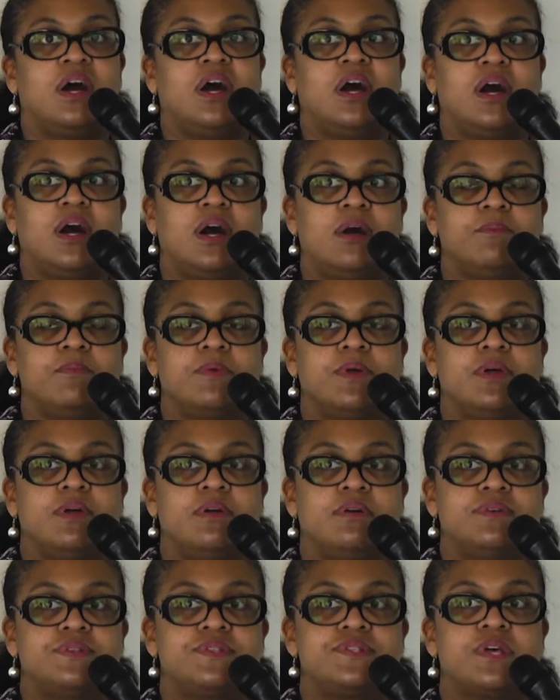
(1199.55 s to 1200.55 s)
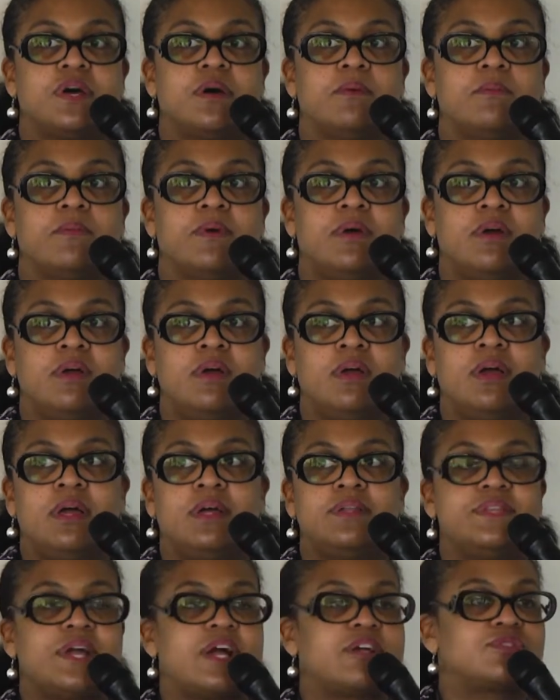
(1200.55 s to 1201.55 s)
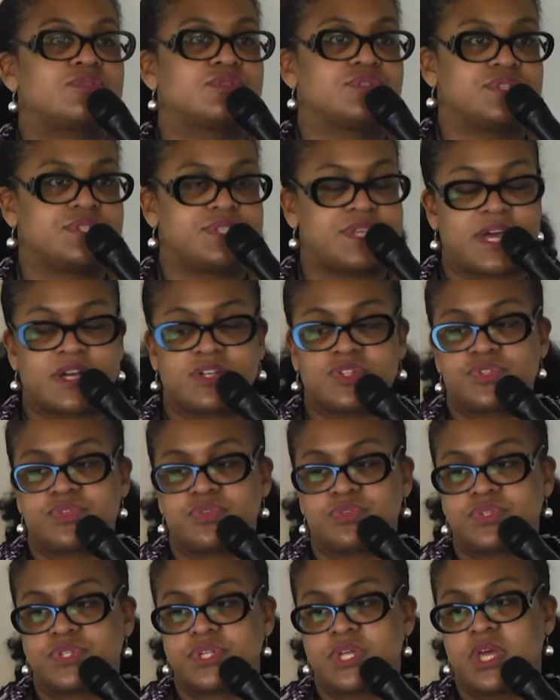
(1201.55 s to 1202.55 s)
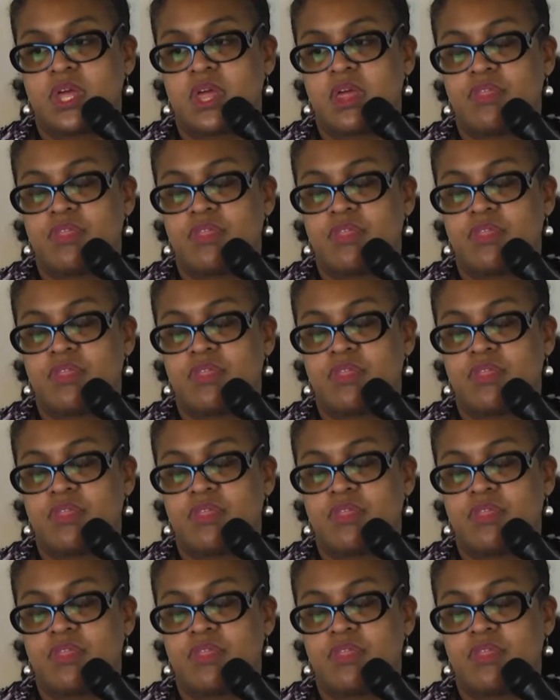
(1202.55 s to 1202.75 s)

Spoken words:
some natural disasters.